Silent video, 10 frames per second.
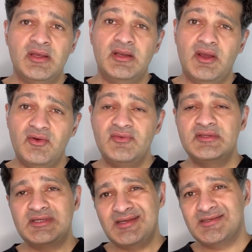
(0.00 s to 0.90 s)
Now, if the
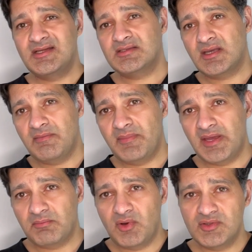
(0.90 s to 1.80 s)
test does come
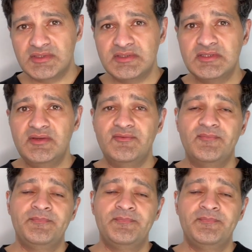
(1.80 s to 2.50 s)
back positive,